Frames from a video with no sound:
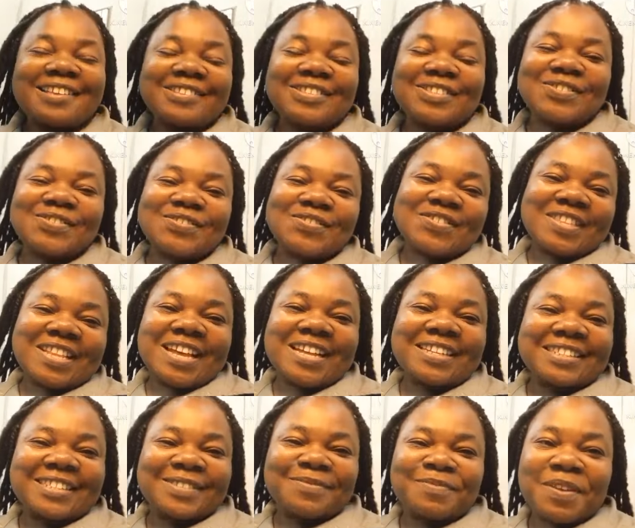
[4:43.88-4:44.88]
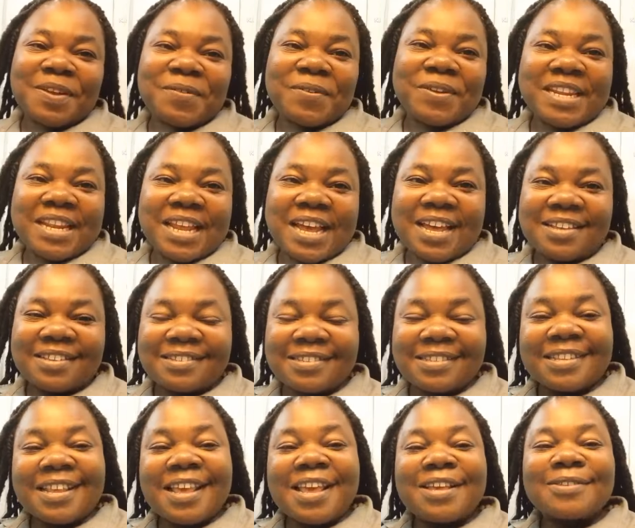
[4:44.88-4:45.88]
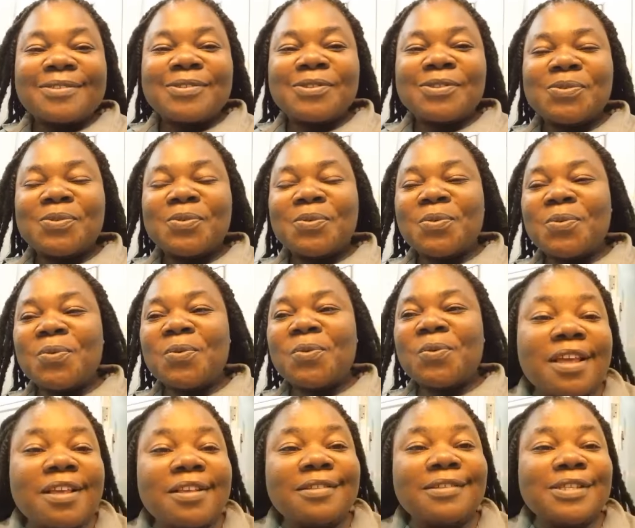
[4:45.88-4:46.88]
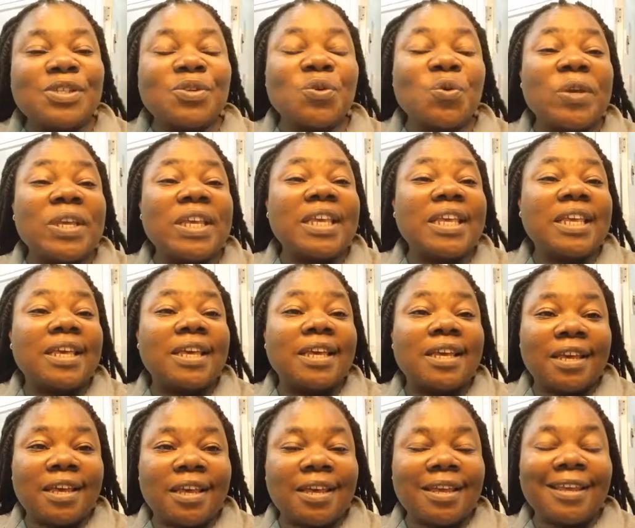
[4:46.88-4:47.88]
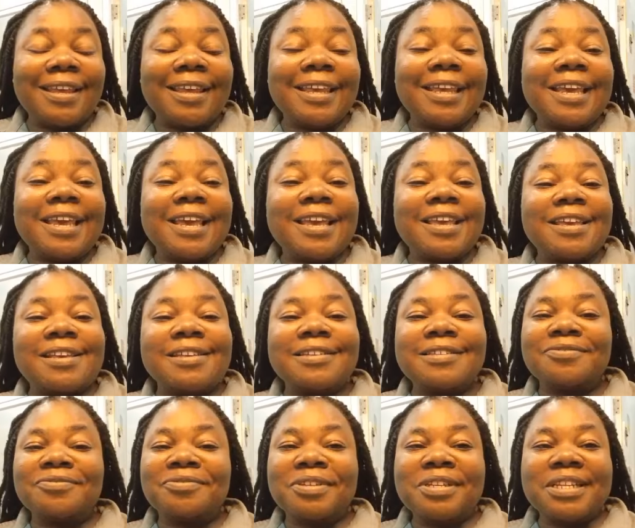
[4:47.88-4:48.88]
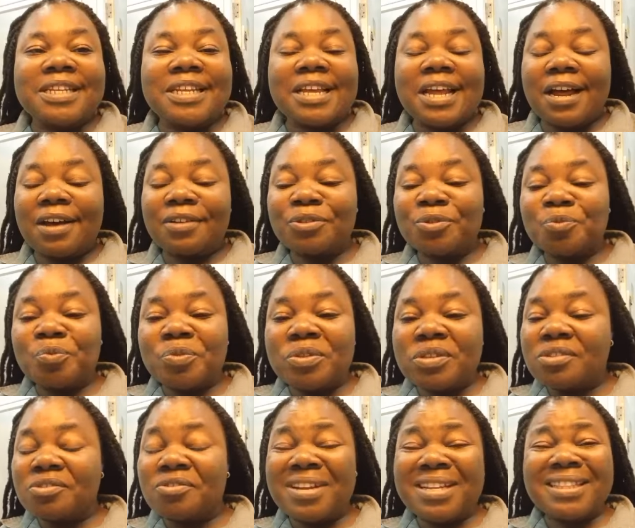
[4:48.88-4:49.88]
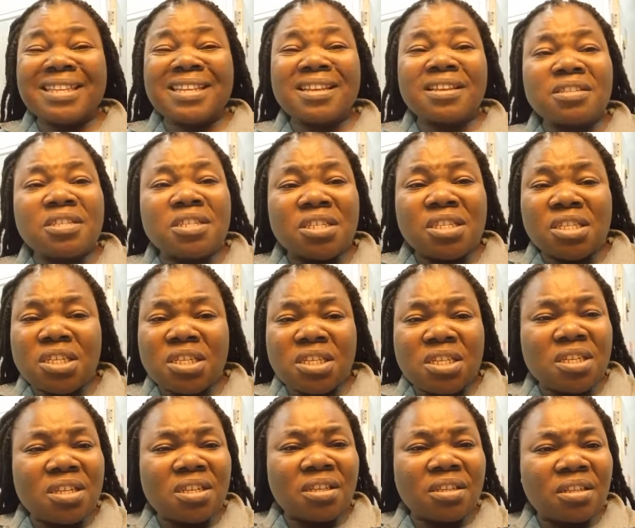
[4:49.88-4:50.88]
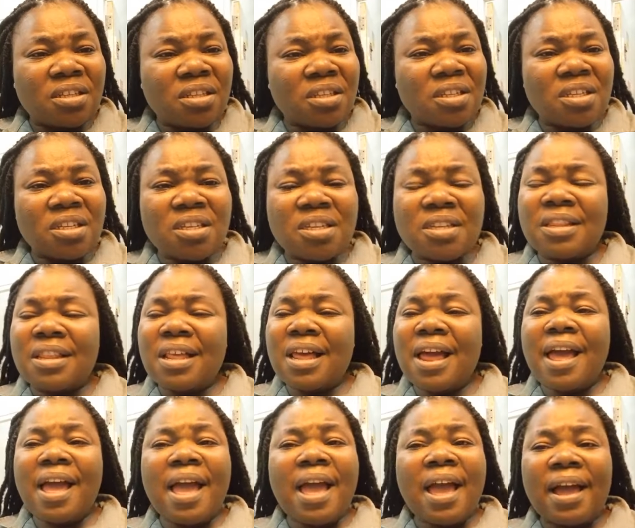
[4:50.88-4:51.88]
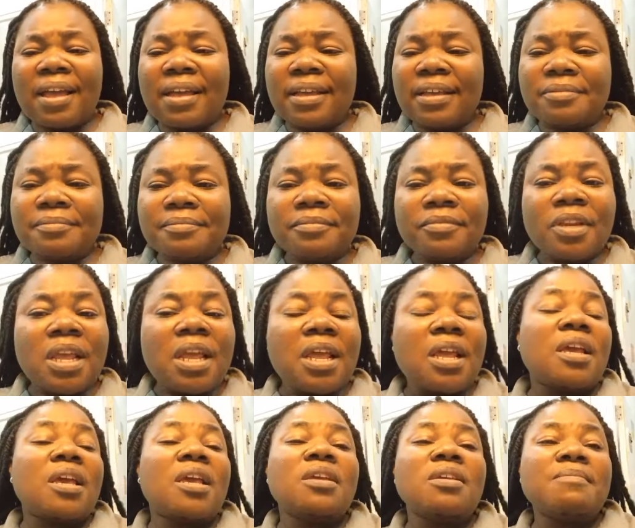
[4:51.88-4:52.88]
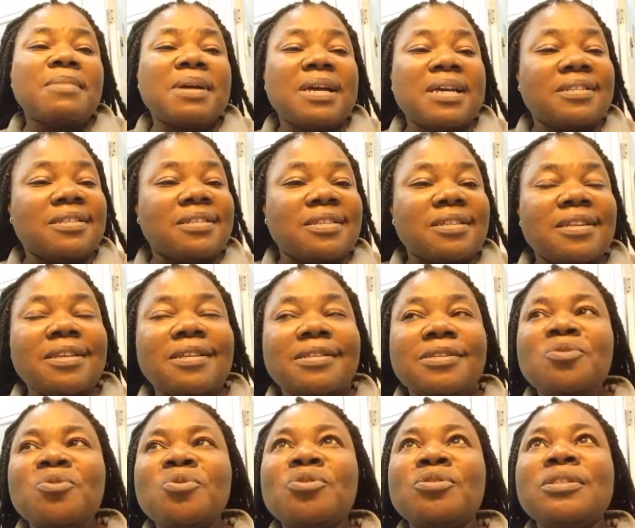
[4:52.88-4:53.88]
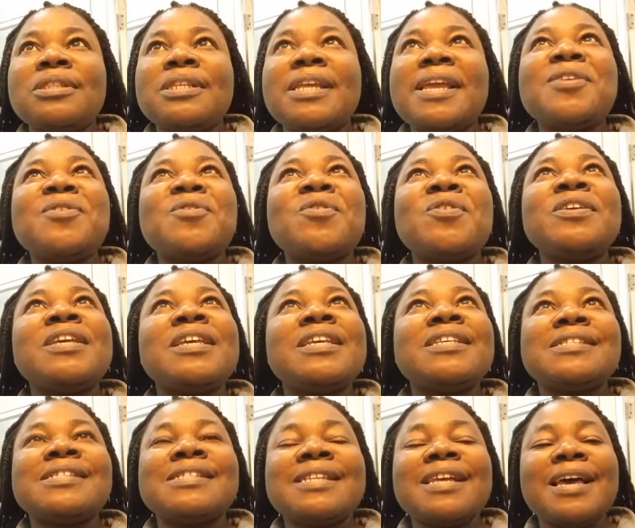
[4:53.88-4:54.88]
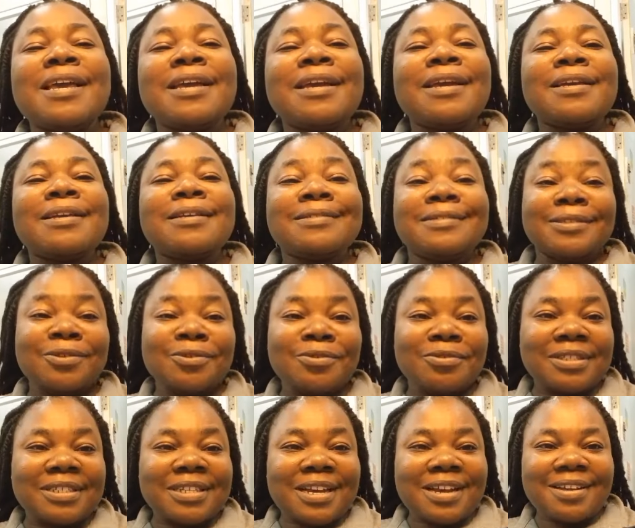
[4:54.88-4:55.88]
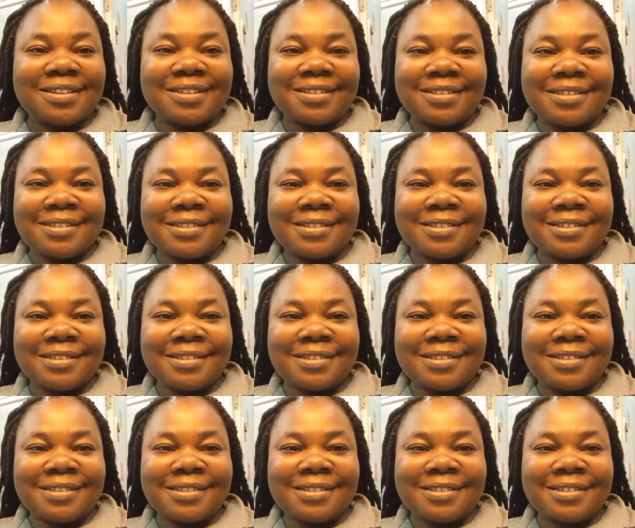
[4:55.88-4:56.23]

so that's very nice so uh, so Ike Ike is really out with strategy like can you imagine his own tenor is like soldiers